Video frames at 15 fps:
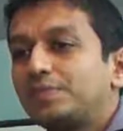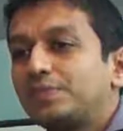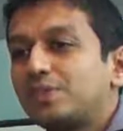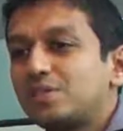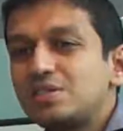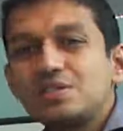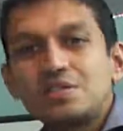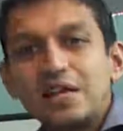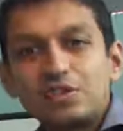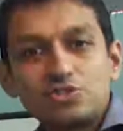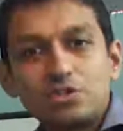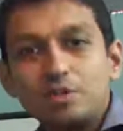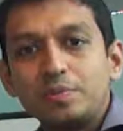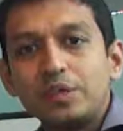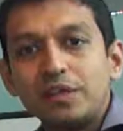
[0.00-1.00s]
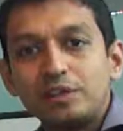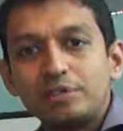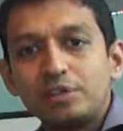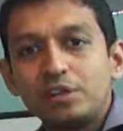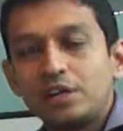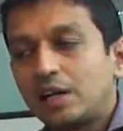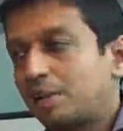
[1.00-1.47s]
This is natural
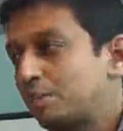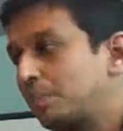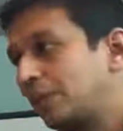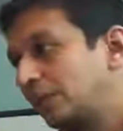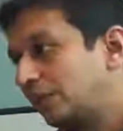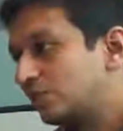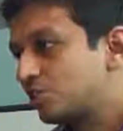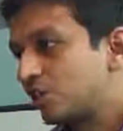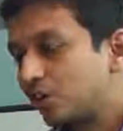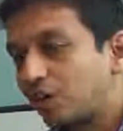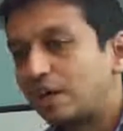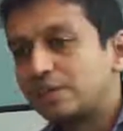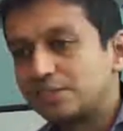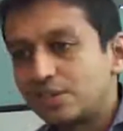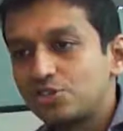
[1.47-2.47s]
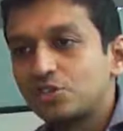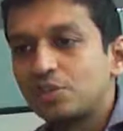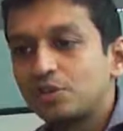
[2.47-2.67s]
behavior, and I'm making a generalization.